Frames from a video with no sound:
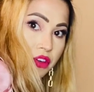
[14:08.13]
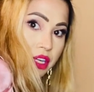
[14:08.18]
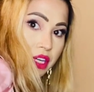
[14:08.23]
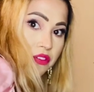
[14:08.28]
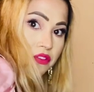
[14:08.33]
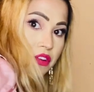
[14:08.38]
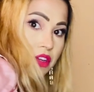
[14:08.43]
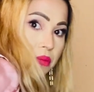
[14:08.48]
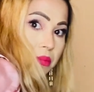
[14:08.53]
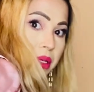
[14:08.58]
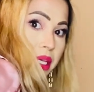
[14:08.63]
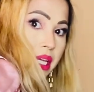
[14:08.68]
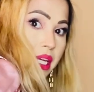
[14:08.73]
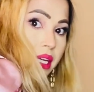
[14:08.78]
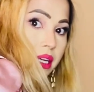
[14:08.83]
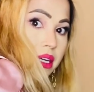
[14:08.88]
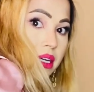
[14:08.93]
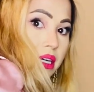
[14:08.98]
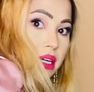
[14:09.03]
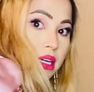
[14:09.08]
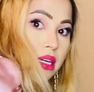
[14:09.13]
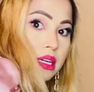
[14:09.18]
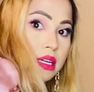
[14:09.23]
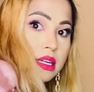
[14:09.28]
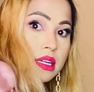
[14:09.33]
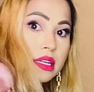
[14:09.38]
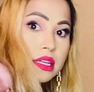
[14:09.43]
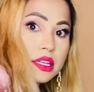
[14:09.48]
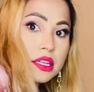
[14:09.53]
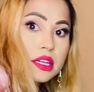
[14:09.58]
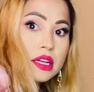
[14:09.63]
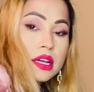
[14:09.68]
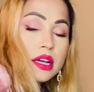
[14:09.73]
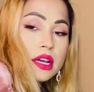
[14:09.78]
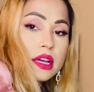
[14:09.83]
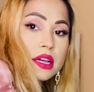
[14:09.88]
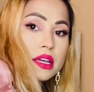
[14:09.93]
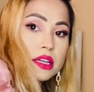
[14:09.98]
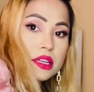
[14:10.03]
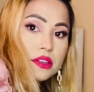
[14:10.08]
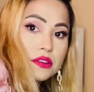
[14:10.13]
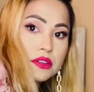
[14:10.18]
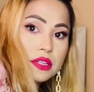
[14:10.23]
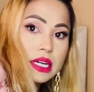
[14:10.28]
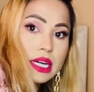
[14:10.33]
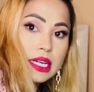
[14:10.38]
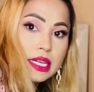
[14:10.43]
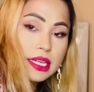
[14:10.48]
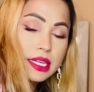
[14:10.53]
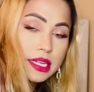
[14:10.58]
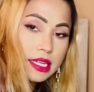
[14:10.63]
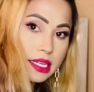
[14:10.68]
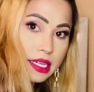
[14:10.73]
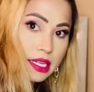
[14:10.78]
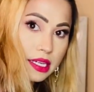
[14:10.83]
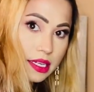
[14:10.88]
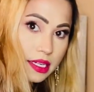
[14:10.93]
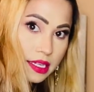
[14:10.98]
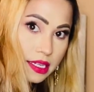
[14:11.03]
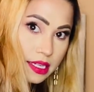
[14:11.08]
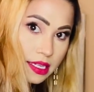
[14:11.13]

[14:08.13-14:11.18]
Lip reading: from here. You tuck it in.